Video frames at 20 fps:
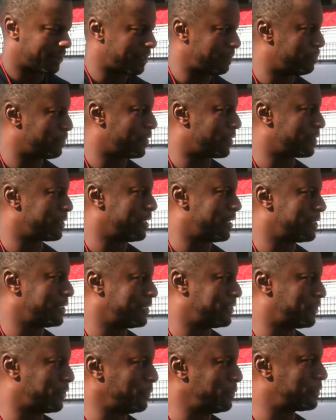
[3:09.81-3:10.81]
They brought a lot
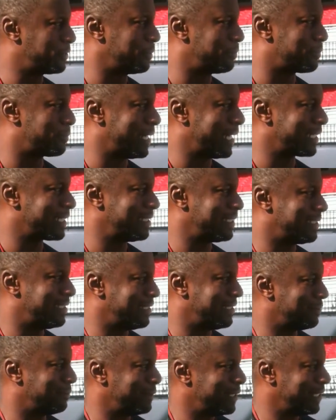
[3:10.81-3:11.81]
of juice to practice
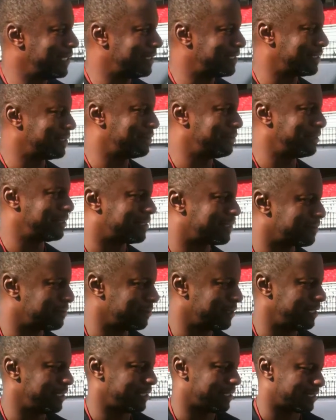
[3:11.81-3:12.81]
this week, so we're just
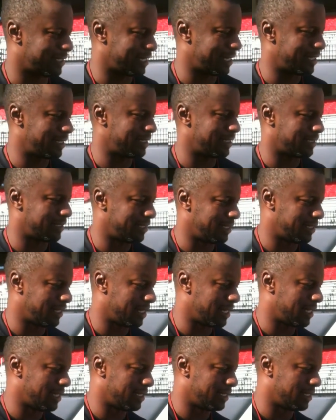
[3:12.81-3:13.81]
really excited to see
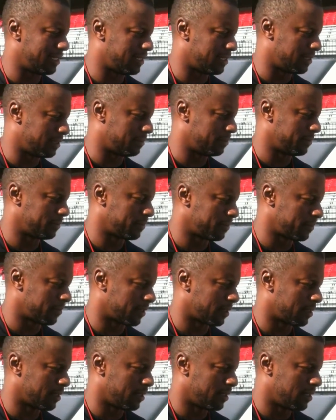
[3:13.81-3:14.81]
that. And
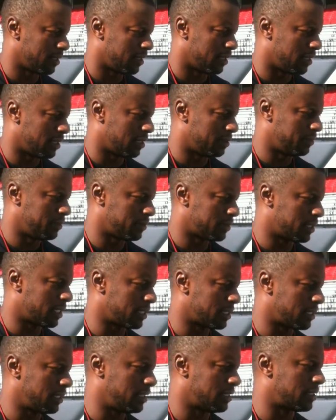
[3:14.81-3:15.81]
I'm just
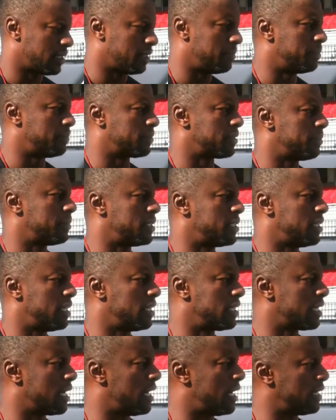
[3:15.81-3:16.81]
excited to see some of the
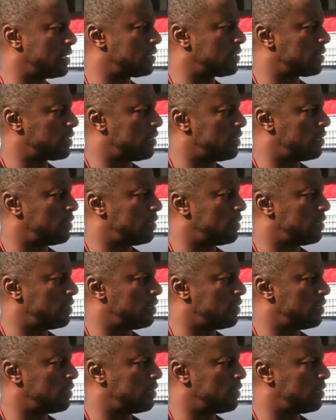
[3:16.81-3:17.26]
young guys